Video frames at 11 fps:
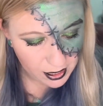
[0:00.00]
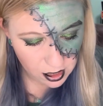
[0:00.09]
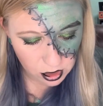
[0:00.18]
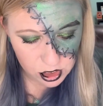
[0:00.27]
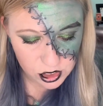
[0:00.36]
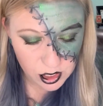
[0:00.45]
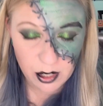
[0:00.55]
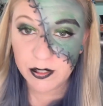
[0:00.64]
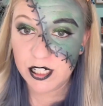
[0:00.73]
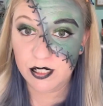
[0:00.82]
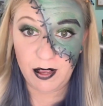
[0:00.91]
Color Street,
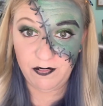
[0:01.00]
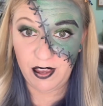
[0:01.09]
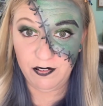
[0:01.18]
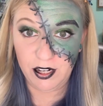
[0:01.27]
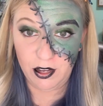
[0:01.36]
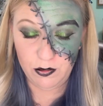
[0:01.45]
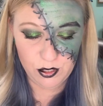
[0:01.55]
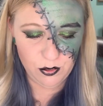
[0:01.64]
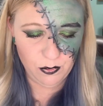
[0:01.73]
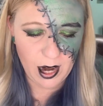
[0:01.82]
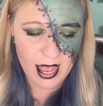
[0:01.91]
which is my favorite
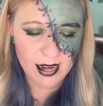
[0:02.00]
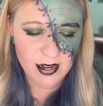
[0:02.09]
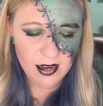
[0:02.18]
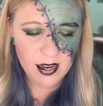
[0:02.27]
go-to red.